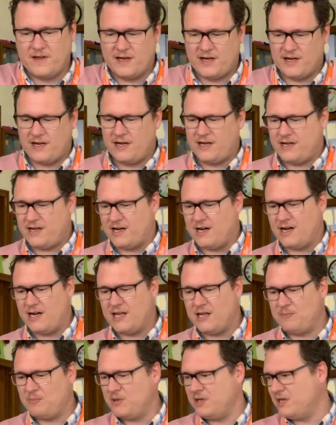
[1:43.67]
the
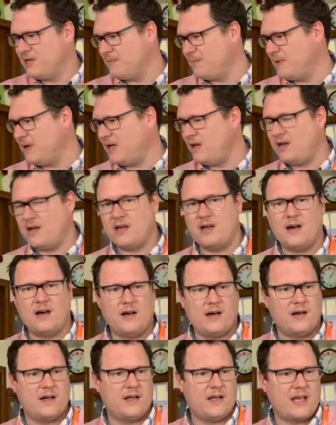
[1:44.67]
IPDP,
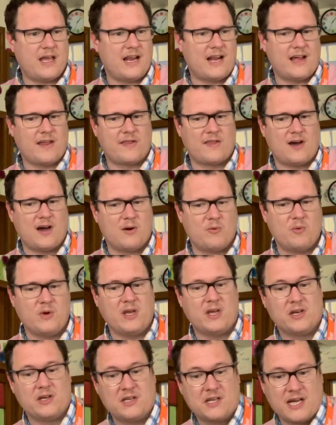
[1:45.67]
and I thought we
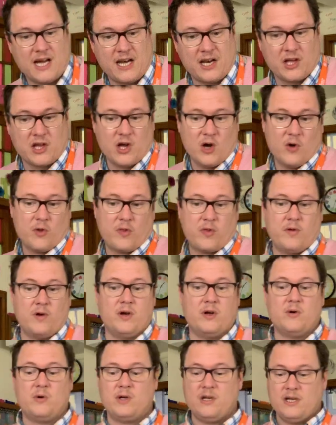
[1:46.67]
could kind of go
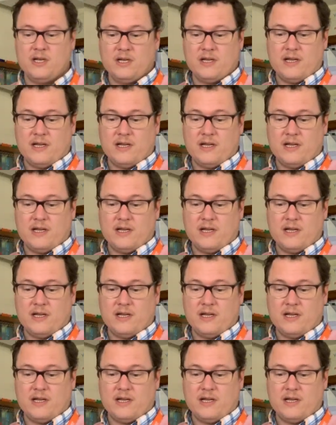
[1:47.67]
through,